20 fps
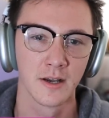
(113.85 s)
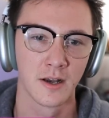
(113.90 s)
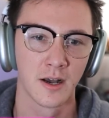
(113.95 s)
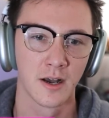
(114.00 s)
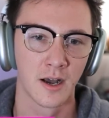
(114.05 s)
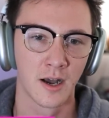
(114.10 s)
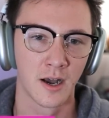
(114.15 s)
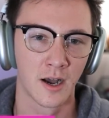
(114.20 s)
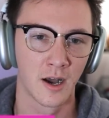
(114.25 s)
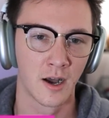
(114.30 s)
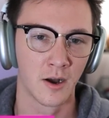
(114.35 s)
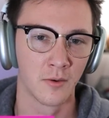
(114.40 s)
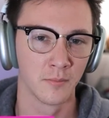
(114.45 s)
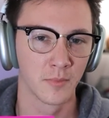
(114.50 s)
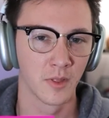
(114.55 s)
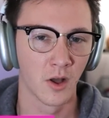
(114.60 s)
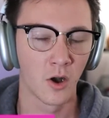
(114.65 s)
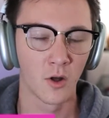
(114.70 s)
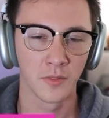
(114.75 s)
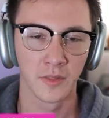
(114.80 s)

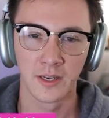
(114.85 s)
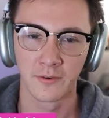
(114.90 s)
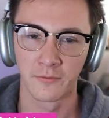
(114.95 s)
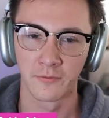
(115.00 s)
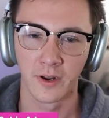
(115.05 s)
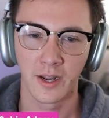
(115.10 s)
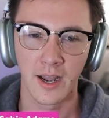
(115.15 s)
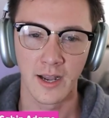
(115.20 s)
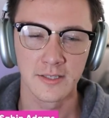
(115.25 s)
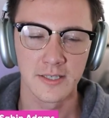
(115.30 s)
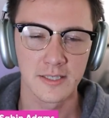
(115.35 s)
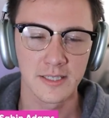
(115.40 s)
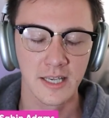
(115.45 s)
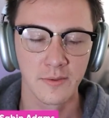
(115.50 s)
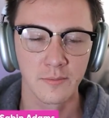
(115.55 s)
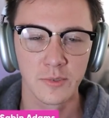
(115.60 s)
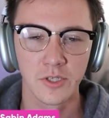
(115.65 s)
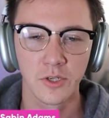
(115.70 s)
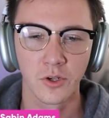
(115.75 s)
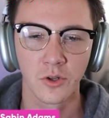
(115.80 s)
all the different kinds of
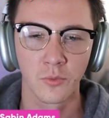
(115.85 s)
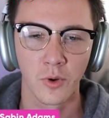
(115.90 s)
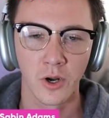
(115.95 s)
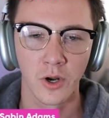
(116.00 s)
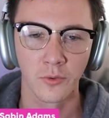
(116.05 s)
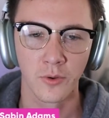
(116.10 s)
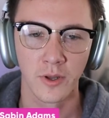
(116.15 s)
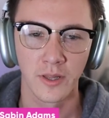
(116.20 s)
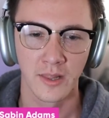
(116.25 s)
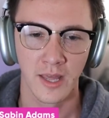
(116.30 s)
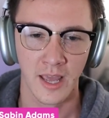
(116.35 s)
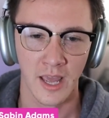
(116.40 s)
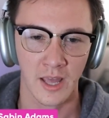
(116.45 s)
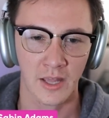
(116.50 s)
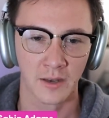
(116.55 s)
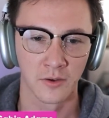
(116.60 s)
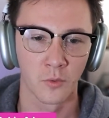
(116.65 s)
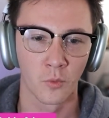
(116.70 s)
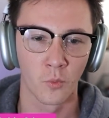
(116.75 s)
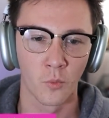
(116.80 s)
schemas you can work with,
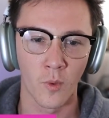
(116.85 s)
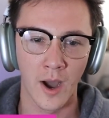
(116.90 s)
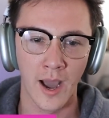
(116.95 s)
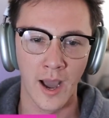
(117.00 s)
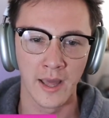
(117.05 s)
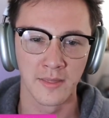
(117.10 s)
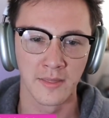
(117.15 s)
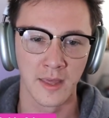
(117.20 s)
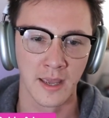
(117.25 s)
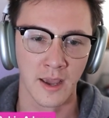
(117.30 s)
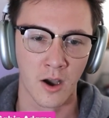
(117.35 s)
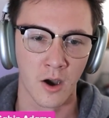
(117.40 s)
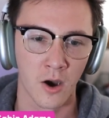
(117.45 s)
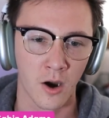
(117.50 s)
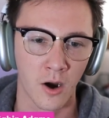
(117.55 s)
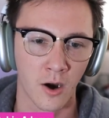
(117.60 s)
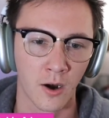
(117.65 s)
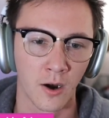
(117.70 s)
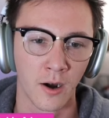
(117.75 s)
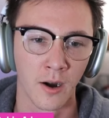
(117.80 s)
and why they
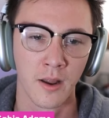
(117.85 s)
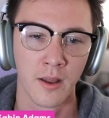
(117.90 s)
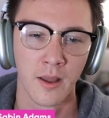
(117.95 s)
are